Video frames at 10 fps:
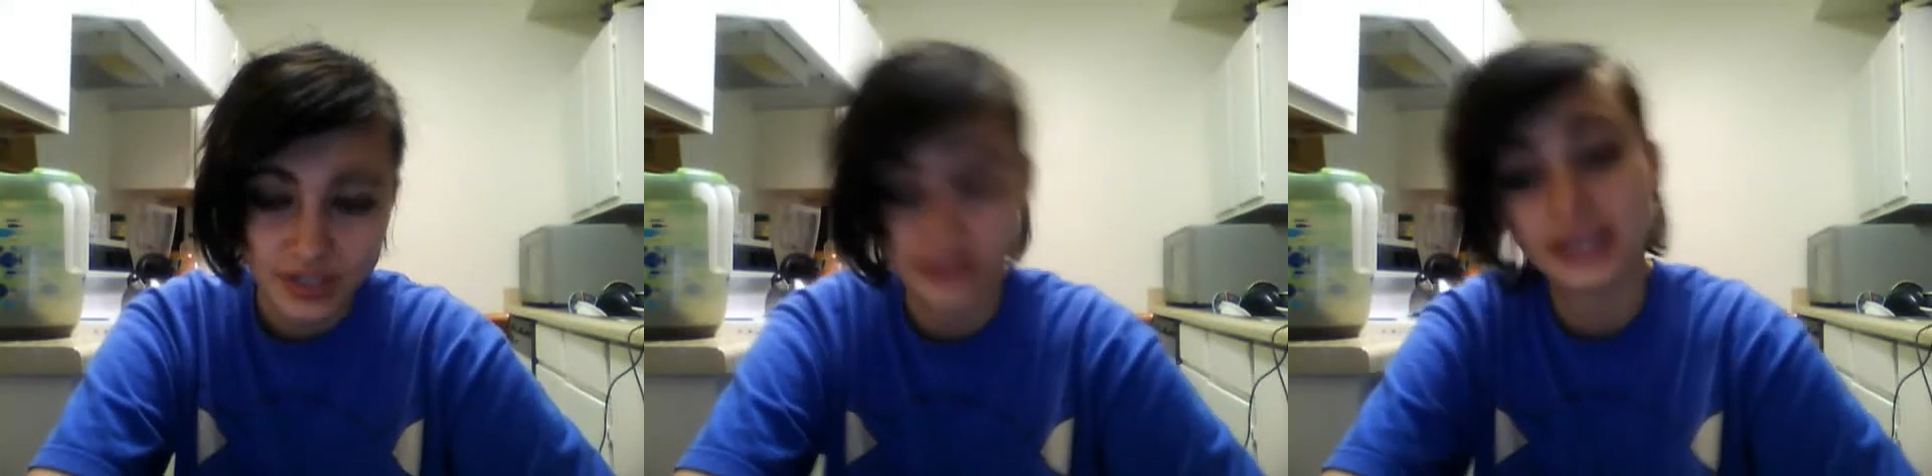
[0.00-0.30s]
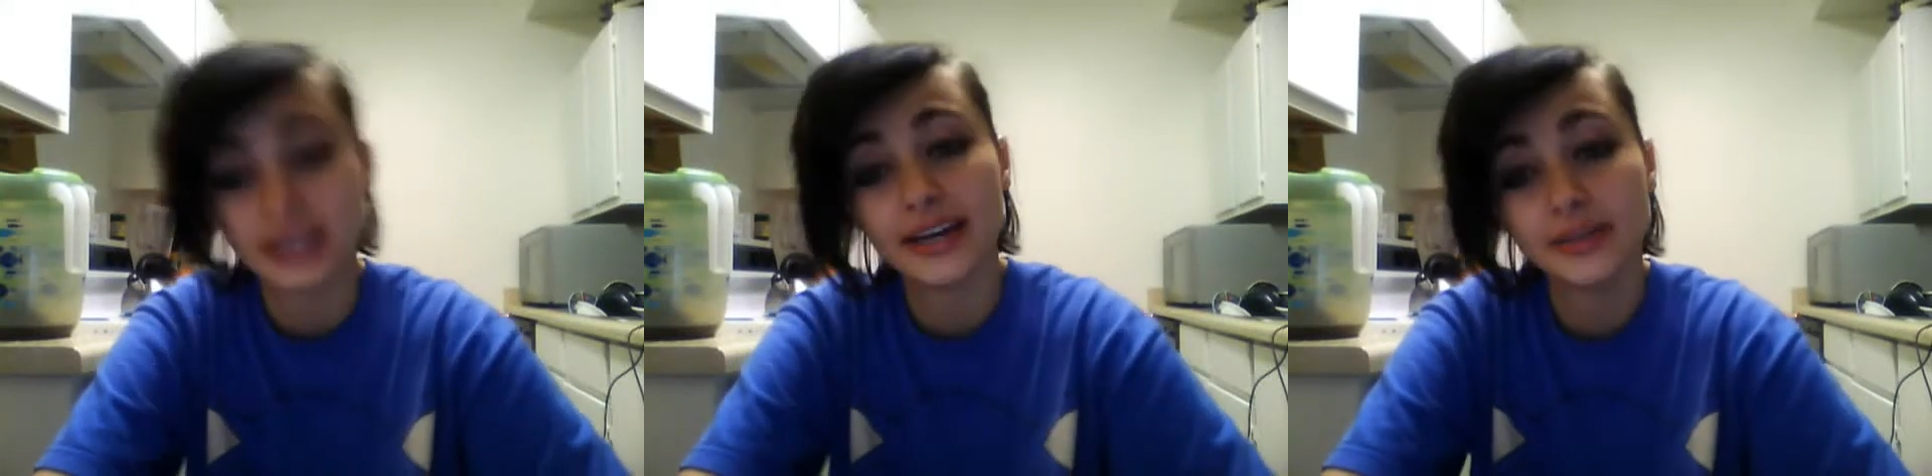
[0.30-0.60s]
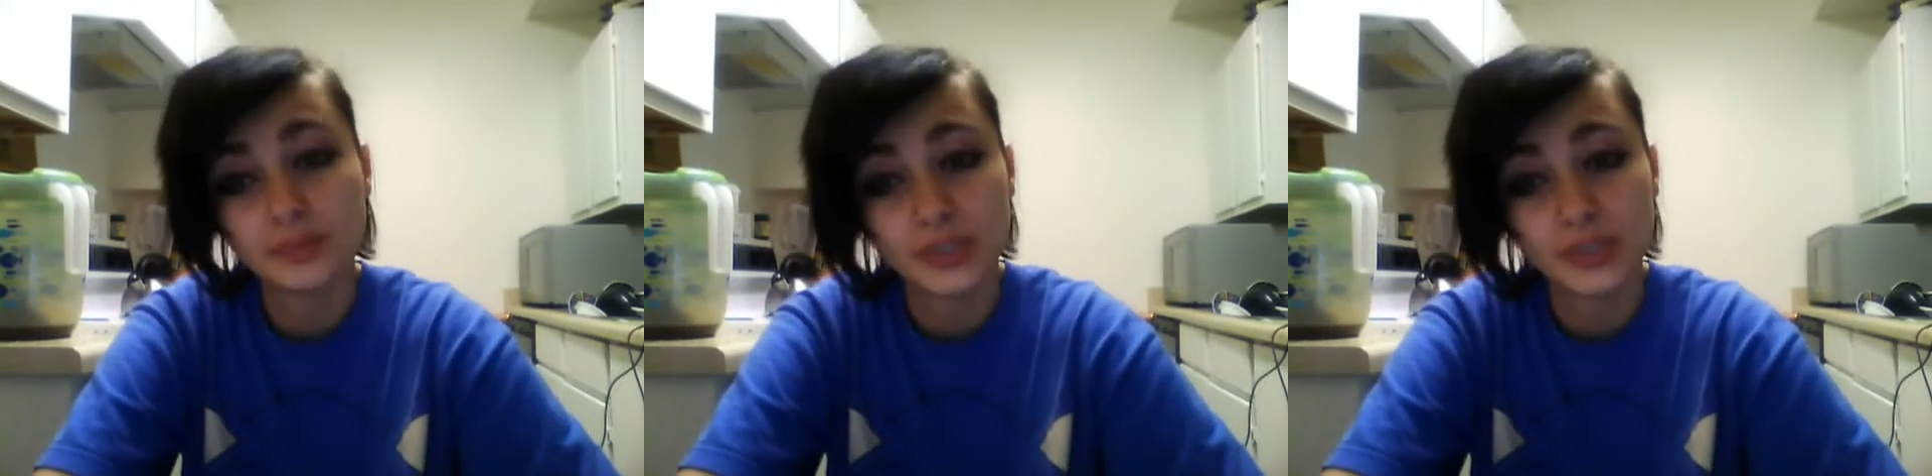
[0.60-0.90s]

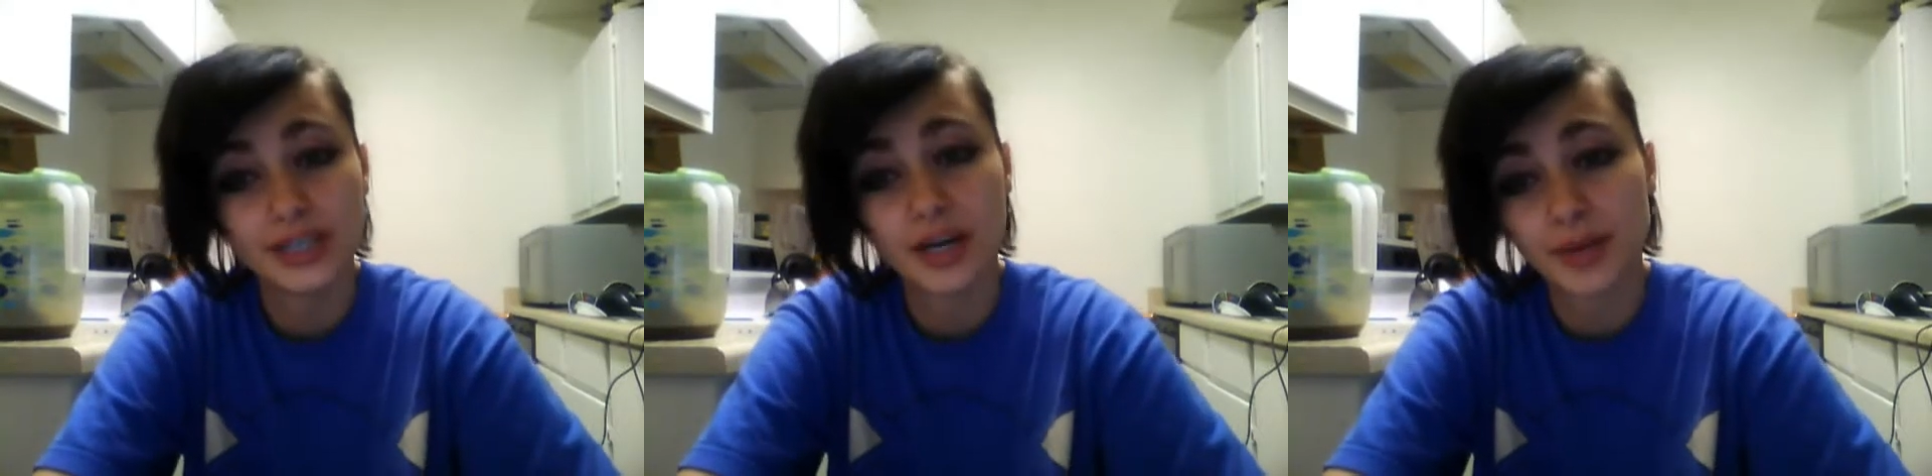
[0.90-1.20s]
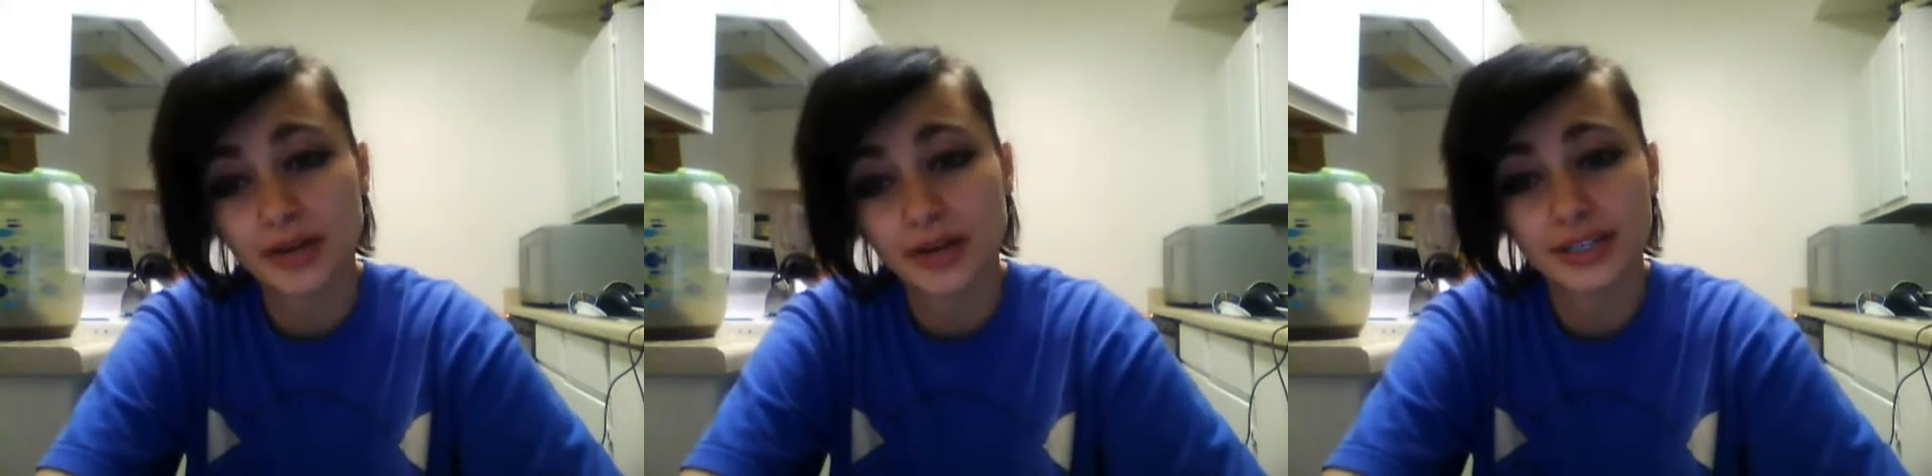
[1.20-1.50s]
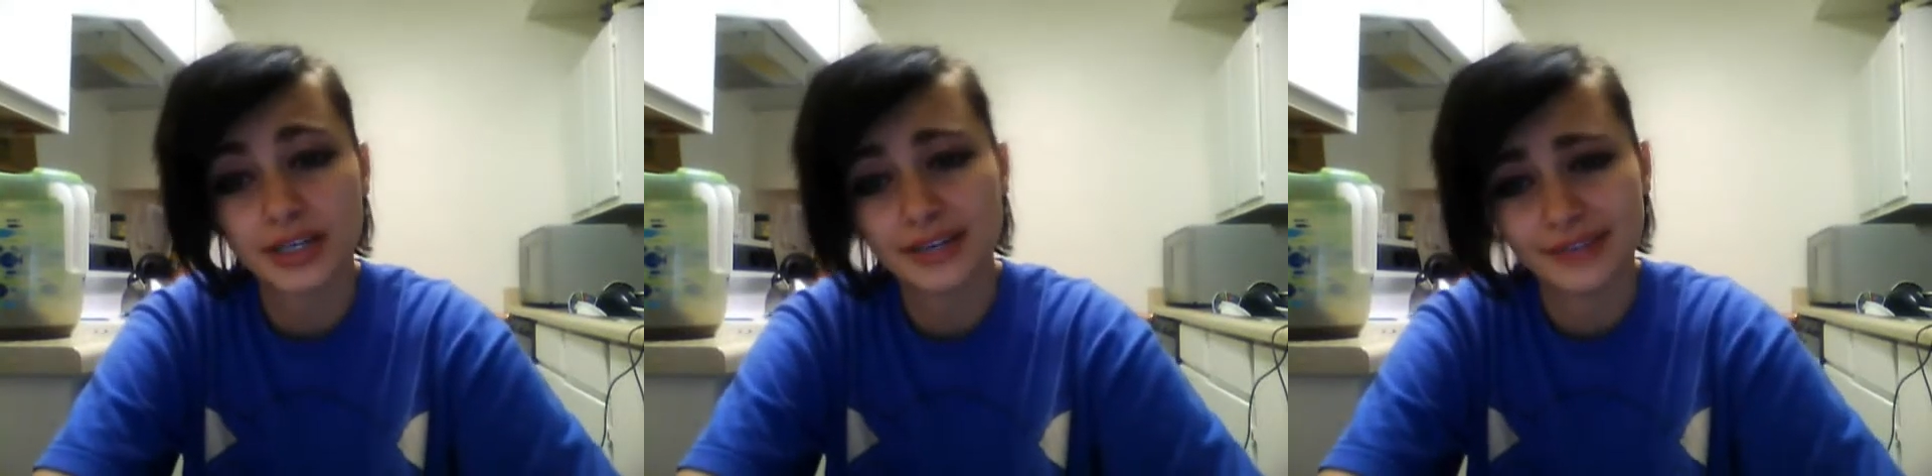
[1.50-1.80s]
Today, we talk
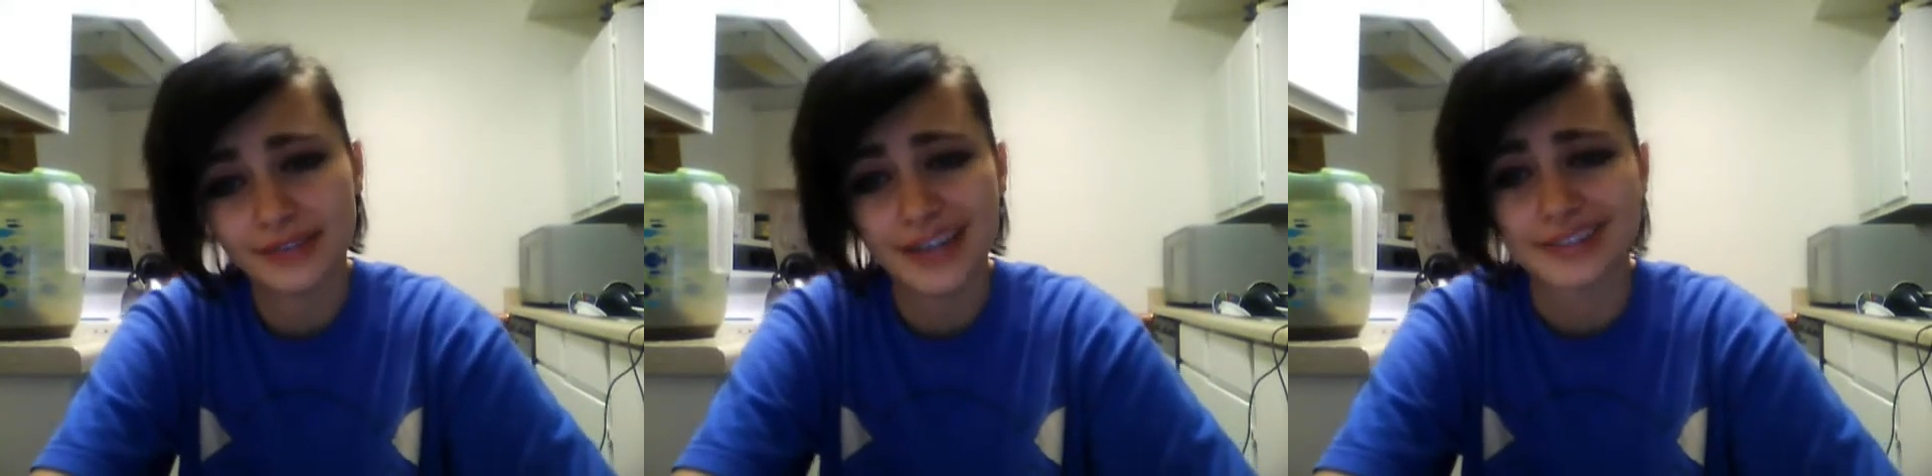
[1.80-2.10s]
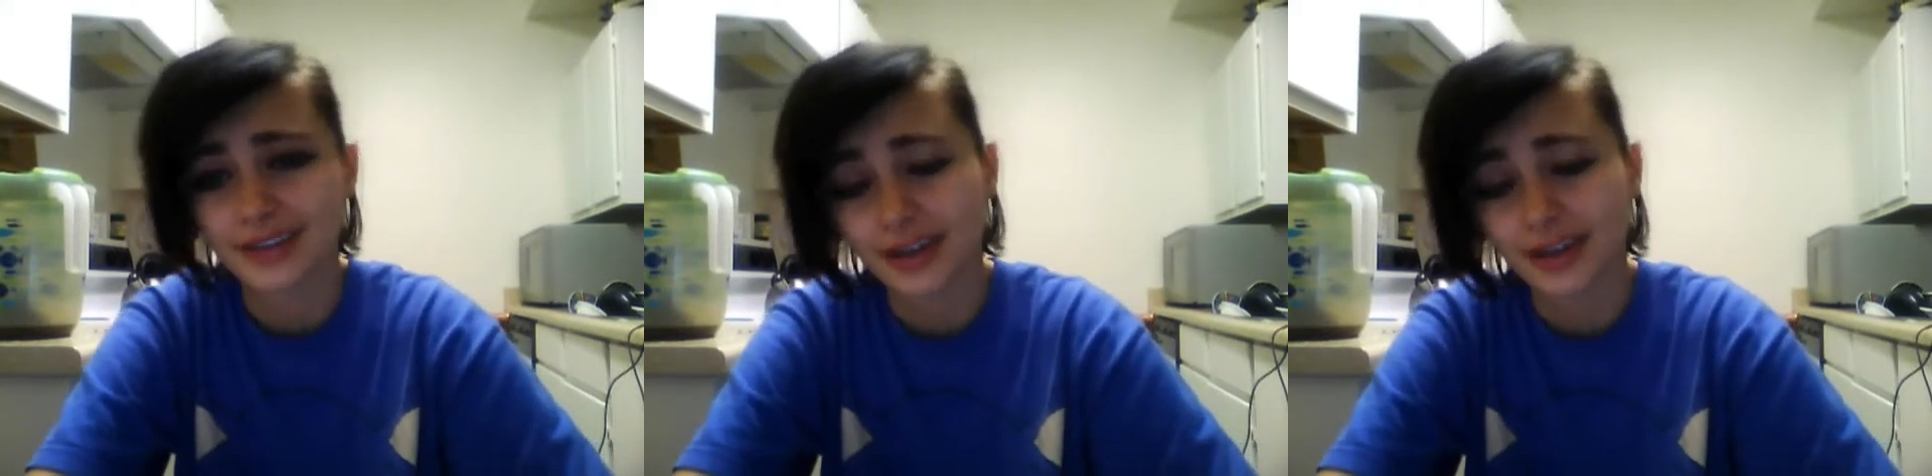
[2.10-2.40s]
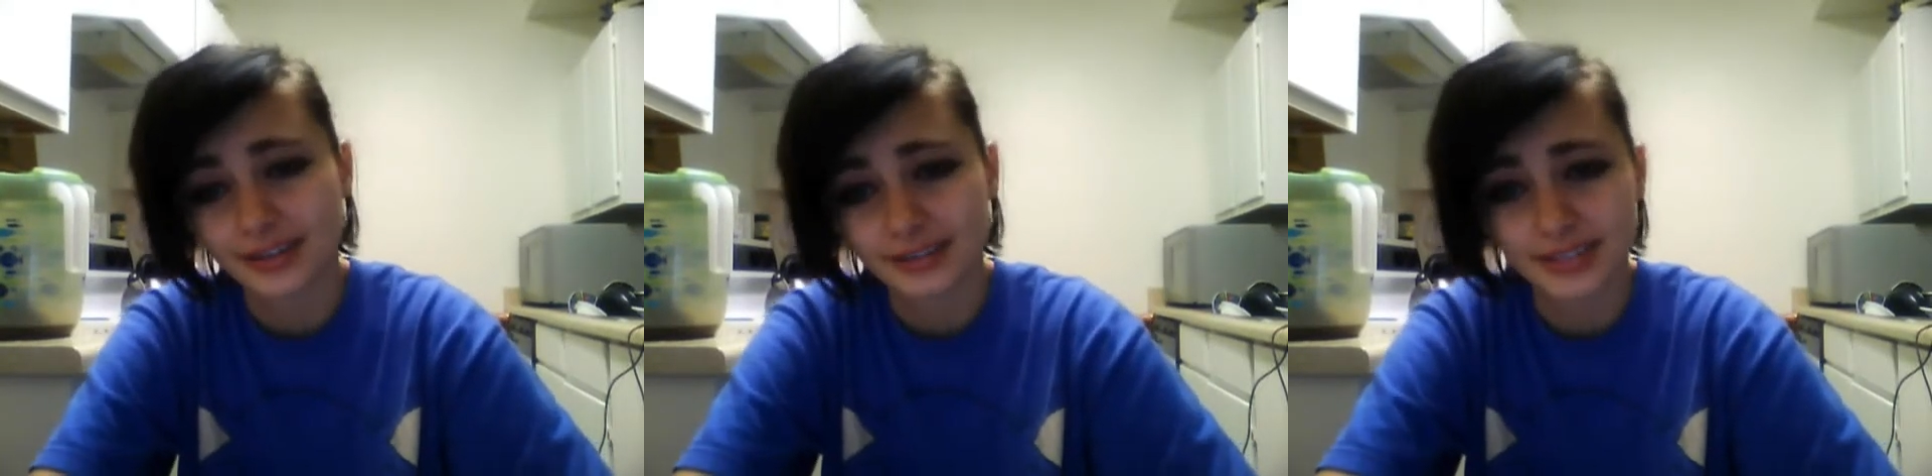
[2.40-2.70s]
about advice
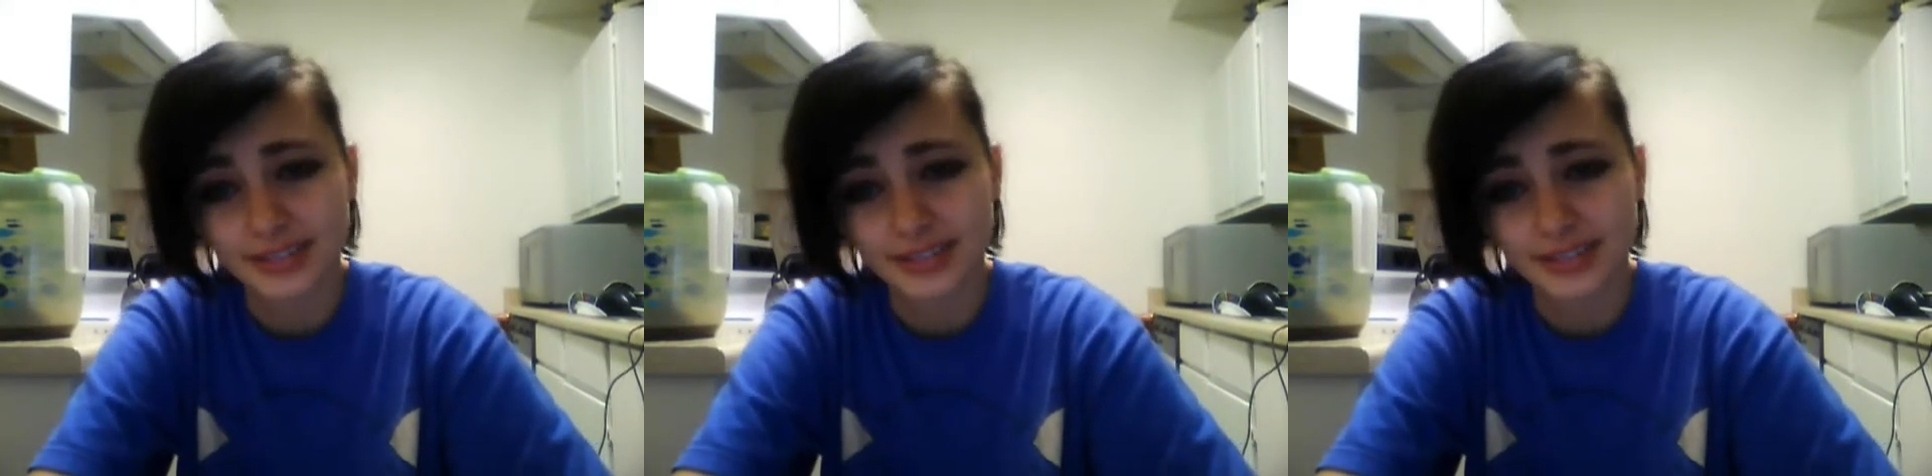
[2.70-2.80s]
on